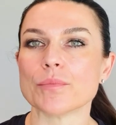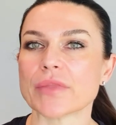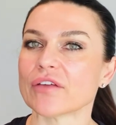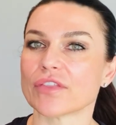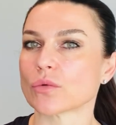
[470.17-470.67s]

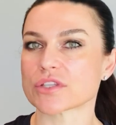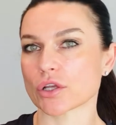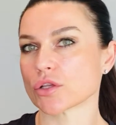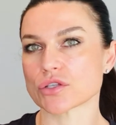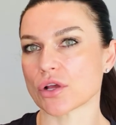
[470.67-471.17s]
if there was a
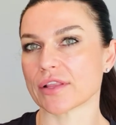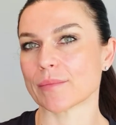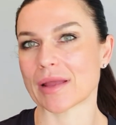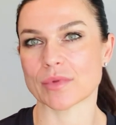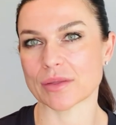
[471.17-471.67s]
concern that
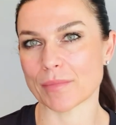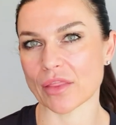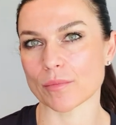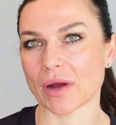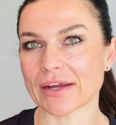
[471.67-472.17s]
maybe the
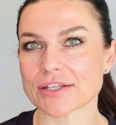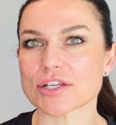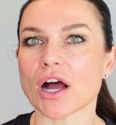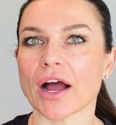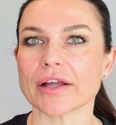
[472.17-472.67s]
mother might
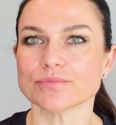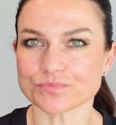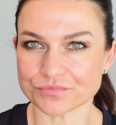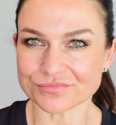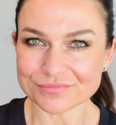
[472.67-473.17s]
die.
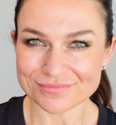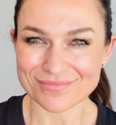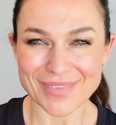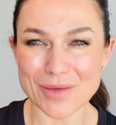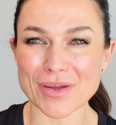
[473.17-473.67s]

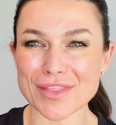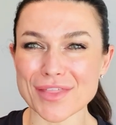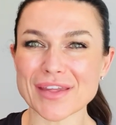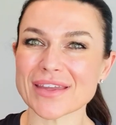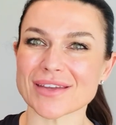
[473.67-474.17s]
But the
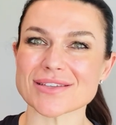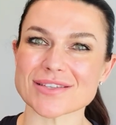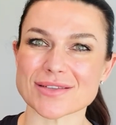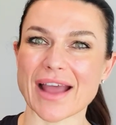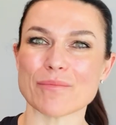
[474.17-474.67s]
thing
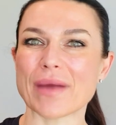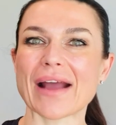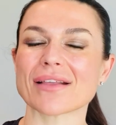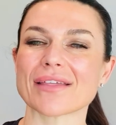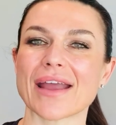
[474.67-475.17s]
is that
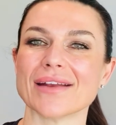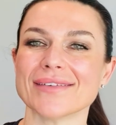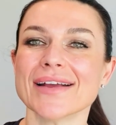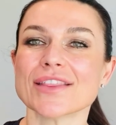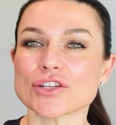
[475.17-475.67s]
back
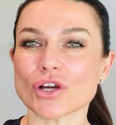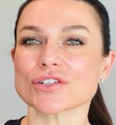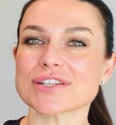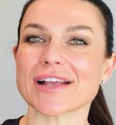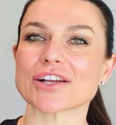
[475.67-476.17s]
then, the
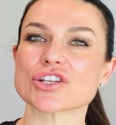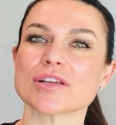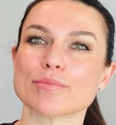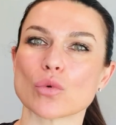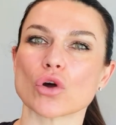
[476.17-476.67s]
doctors actually
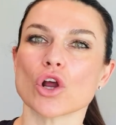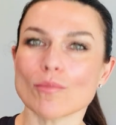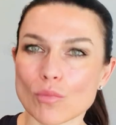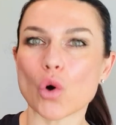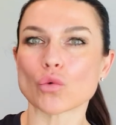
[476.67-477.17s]
brought
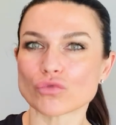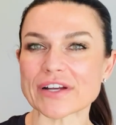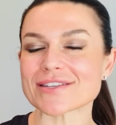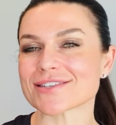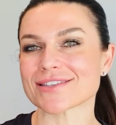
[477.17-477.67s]
more
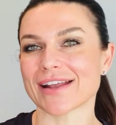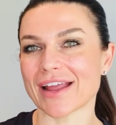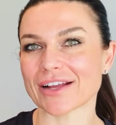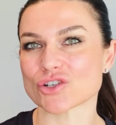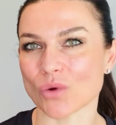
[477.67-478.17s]
risks than
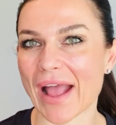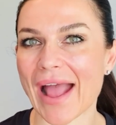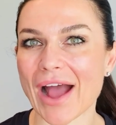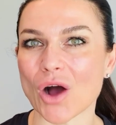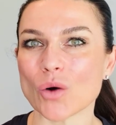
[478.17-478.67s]
actual
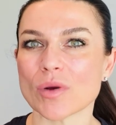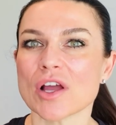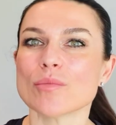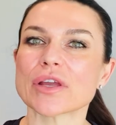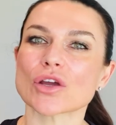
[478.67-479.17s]
help
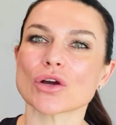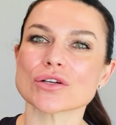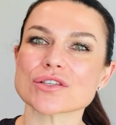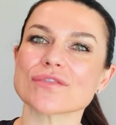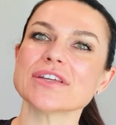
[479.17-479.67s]

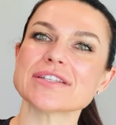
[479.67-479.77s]
because of the